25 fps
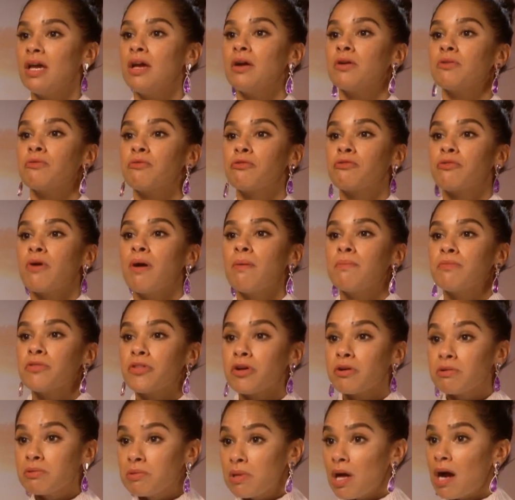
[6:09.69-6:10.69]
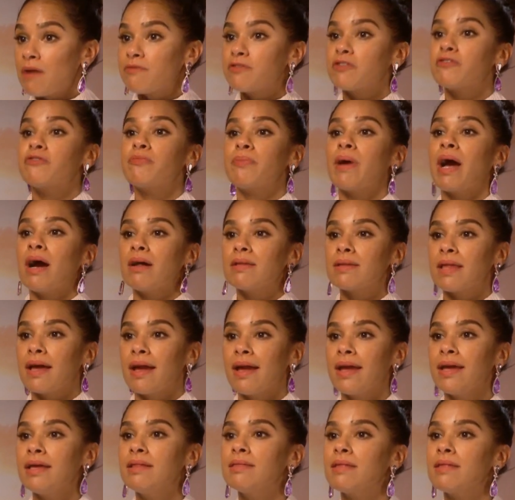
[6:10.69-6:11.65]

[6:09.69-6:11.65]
from their love of ballet,